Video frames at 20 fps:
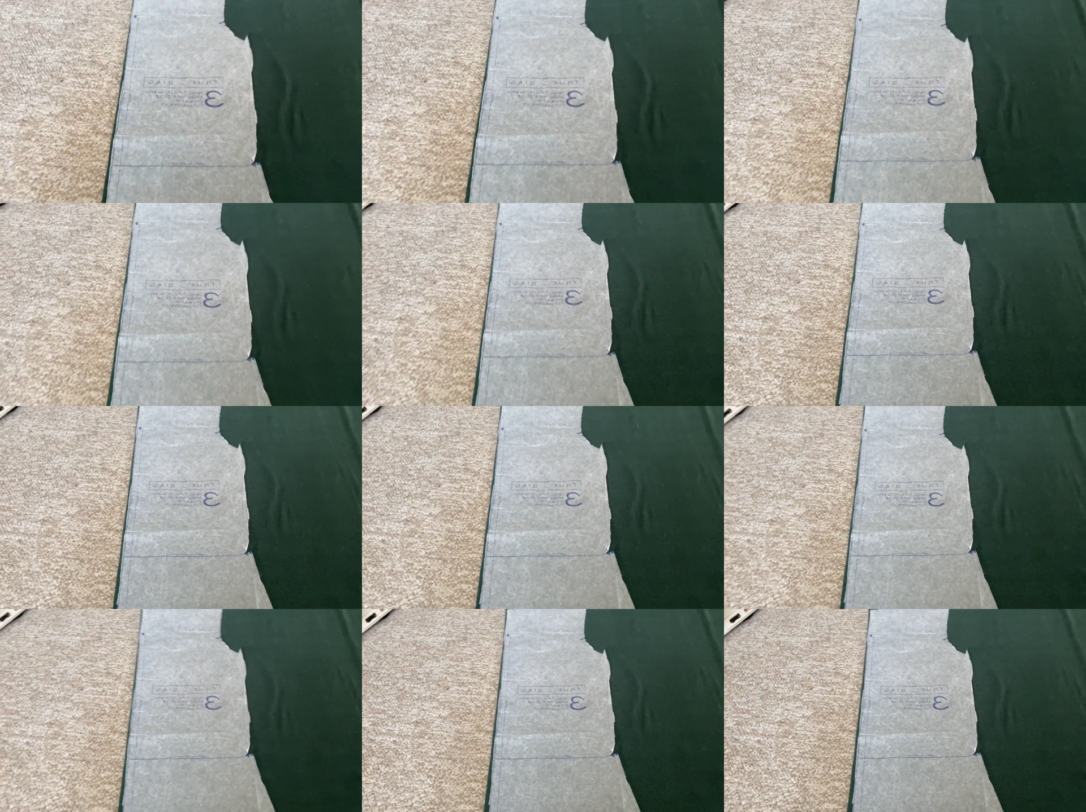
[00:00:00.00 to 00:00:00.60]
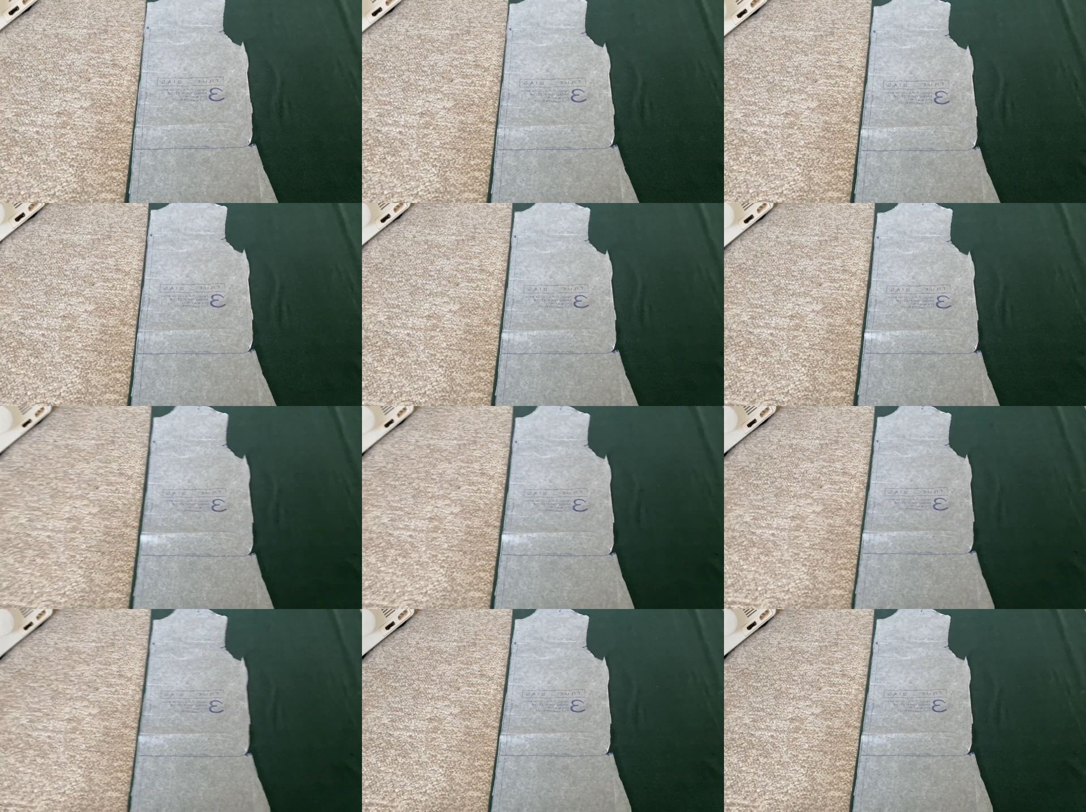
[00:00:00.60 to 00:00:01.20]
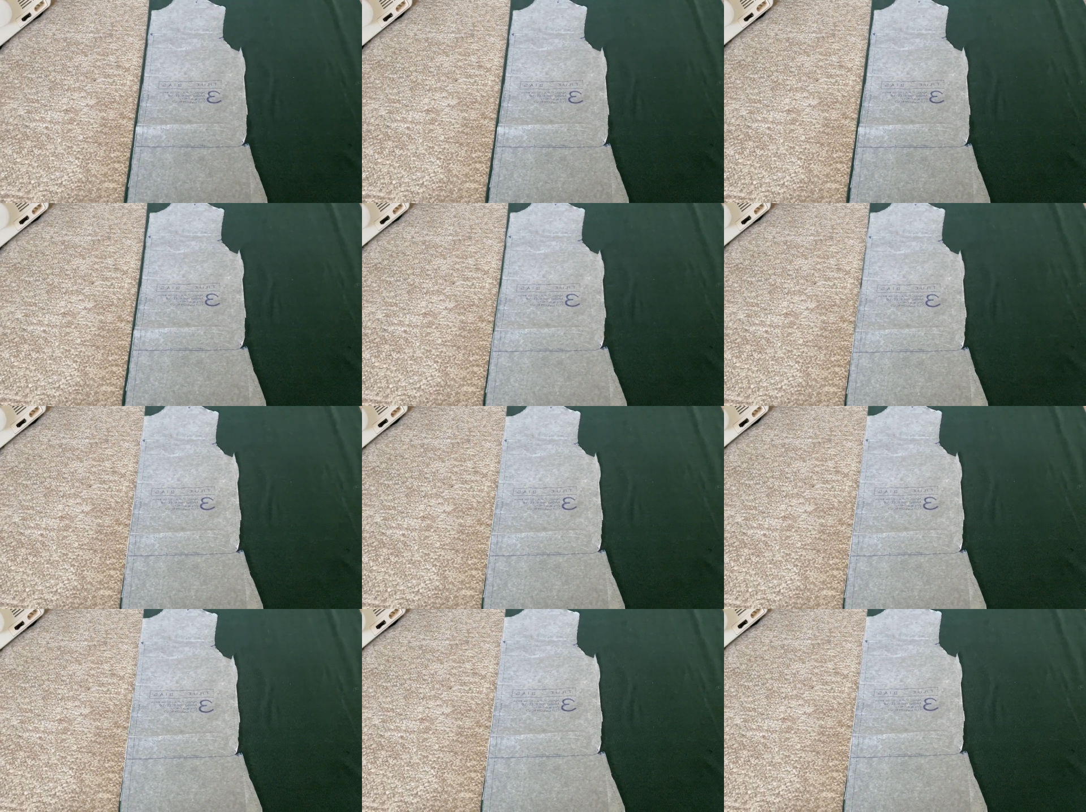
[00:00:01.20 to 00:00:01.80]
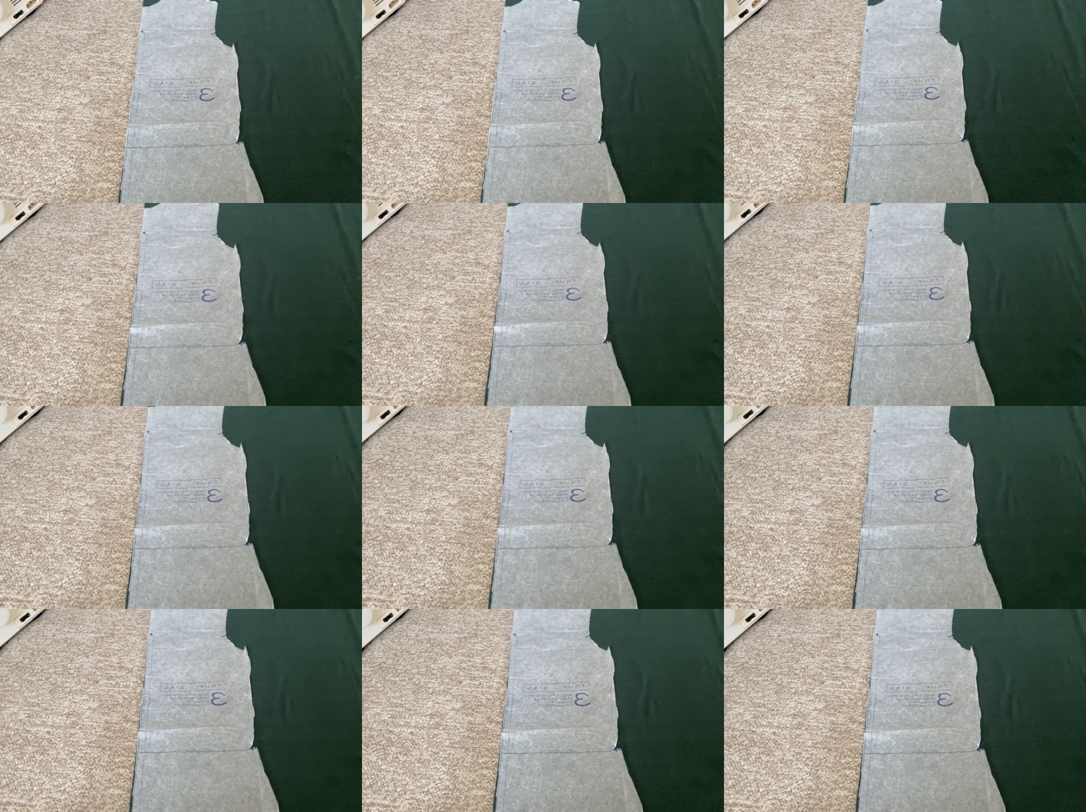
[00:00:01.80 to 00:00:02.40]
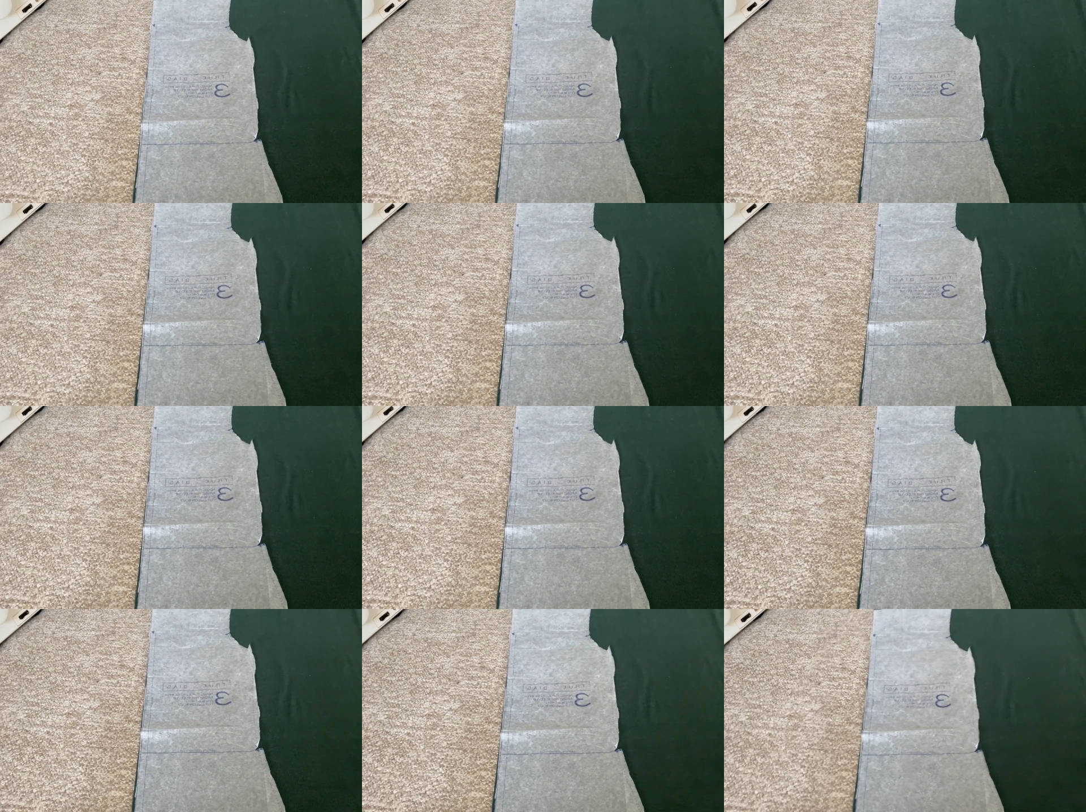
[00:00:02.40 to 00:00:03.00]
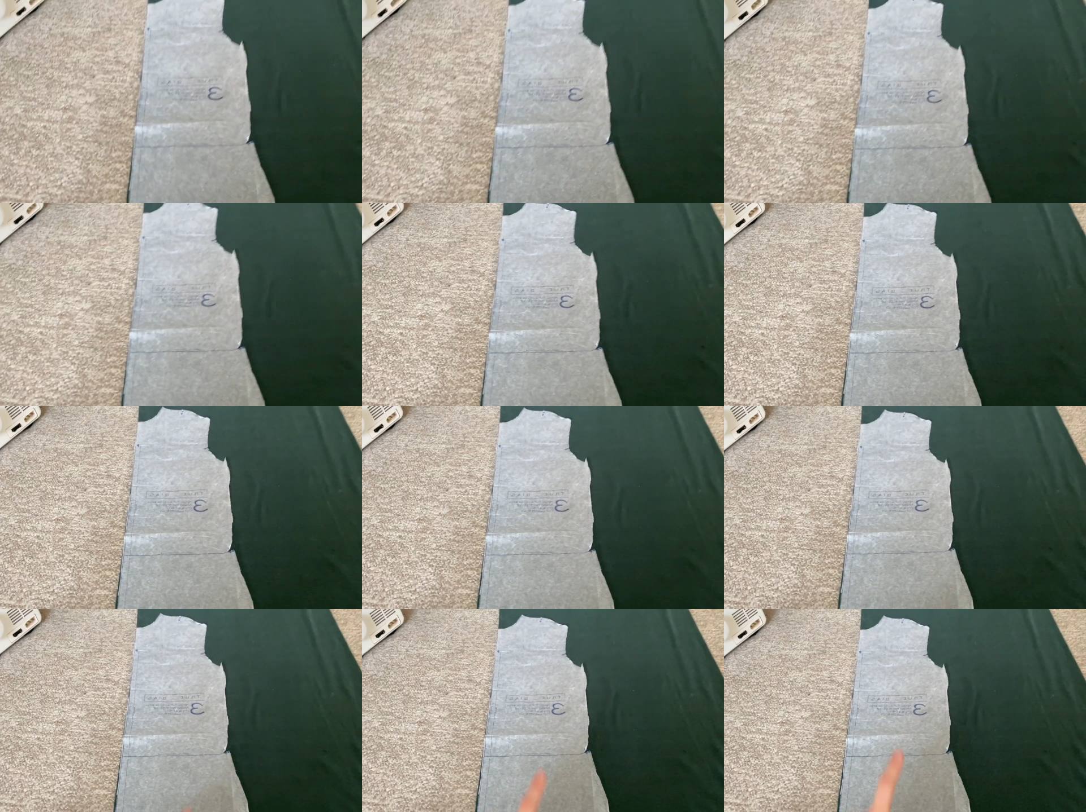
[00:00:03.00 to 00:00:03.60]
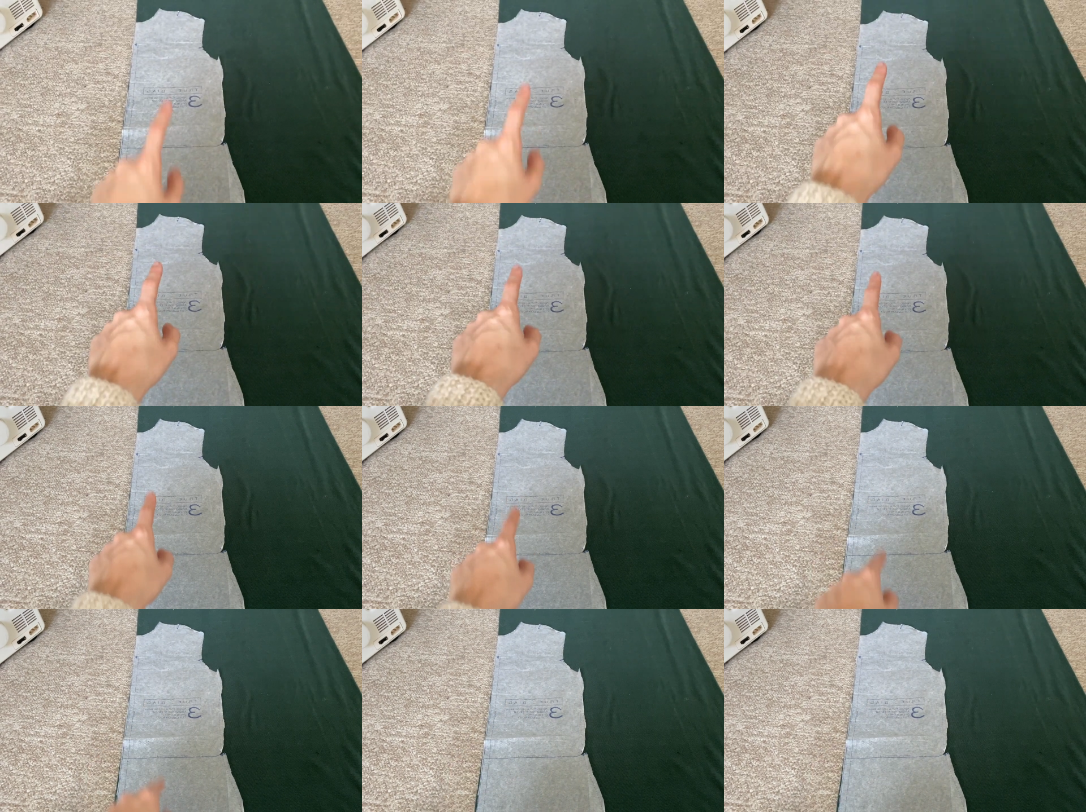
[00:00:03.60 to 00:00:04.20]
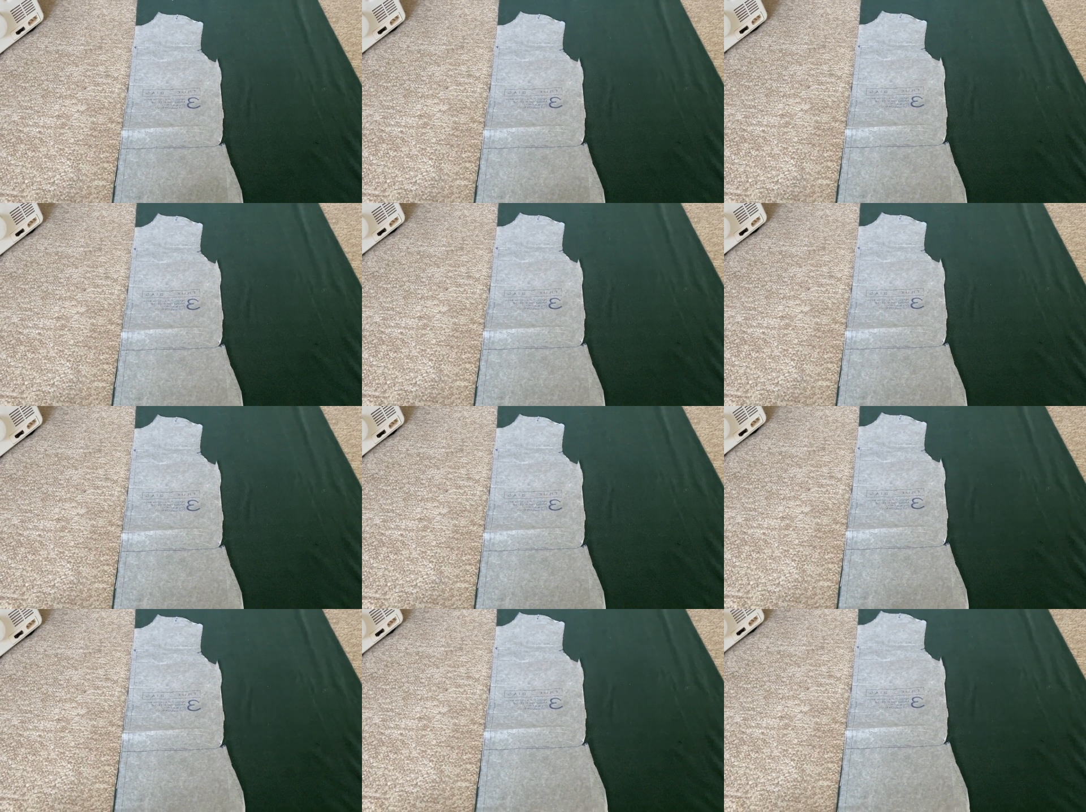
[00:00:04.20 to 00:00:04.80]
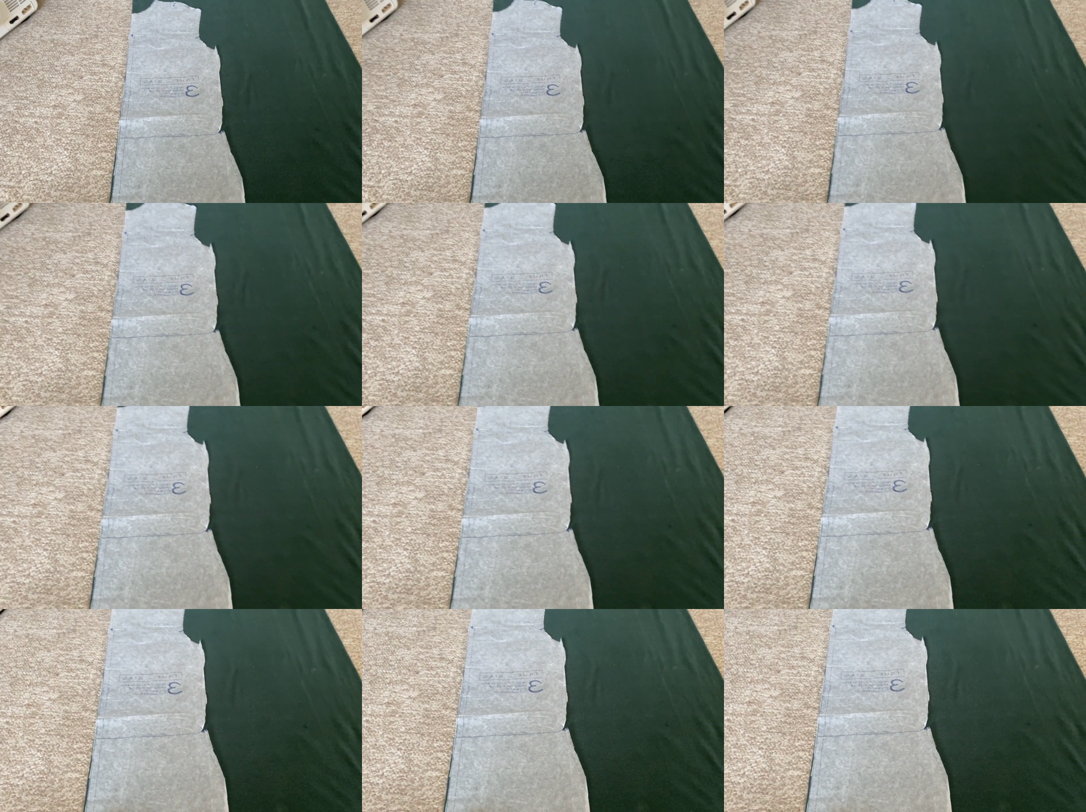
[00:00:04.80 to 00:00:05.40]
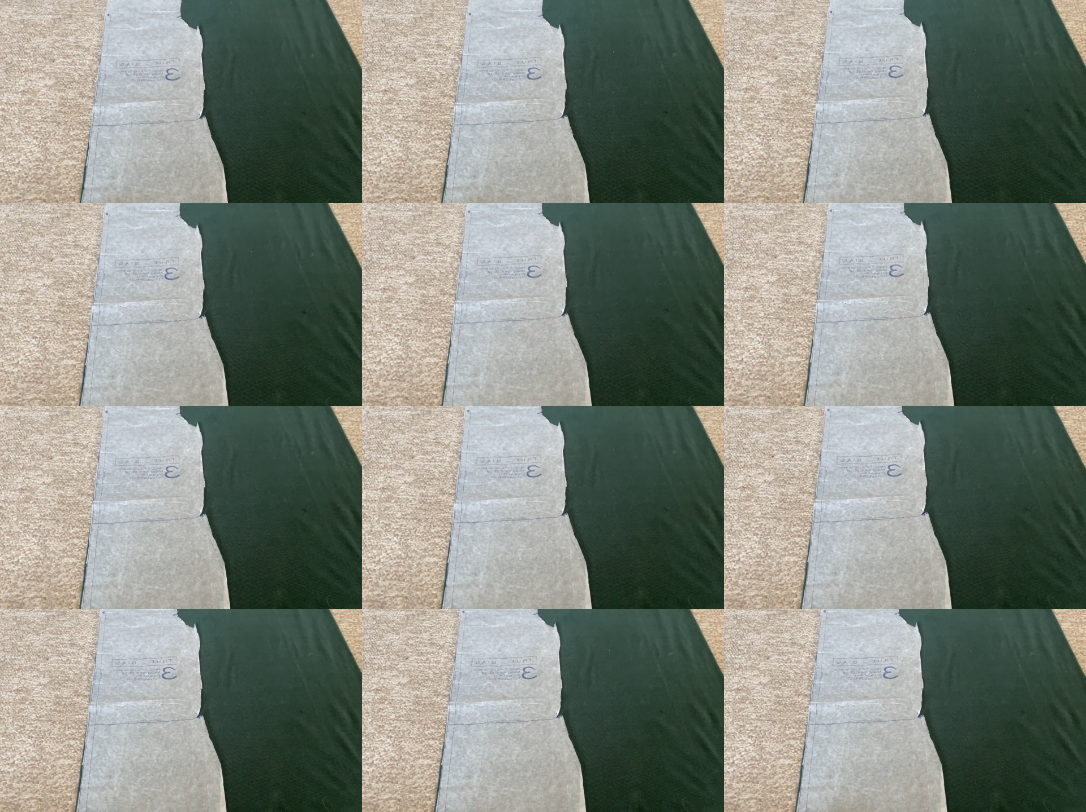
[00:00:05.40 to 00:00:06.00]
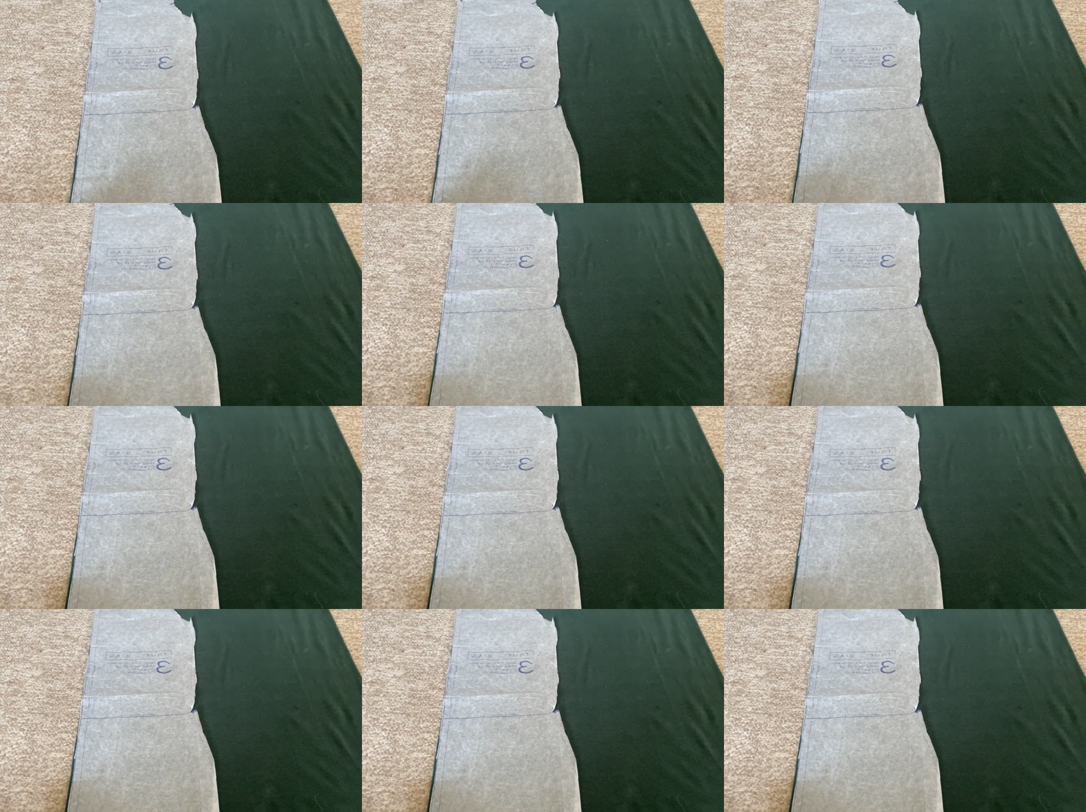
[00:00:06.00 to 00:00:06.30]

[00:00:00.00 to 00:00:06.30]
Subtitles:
[unreadable: no face in view]